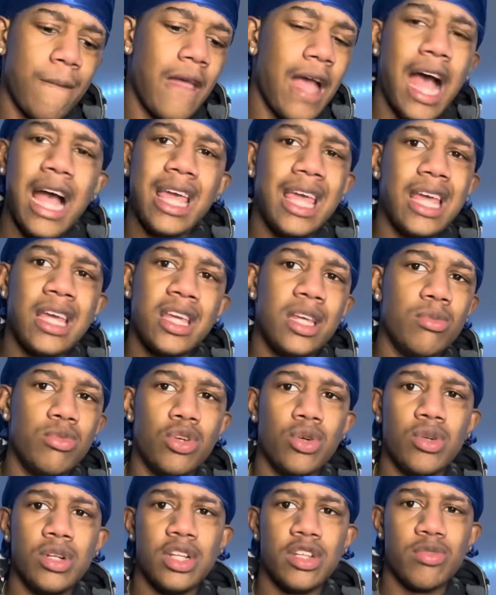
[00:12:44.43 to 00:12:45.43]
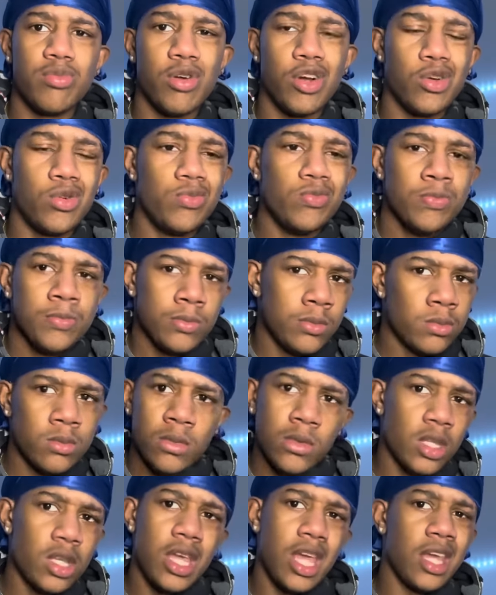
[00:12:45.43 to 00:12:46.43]
I can't keep doing this, bro.
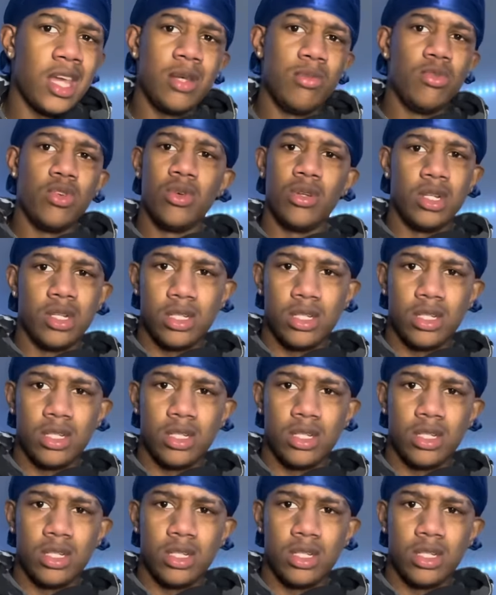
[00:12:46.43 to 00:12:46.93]
Can't keep doing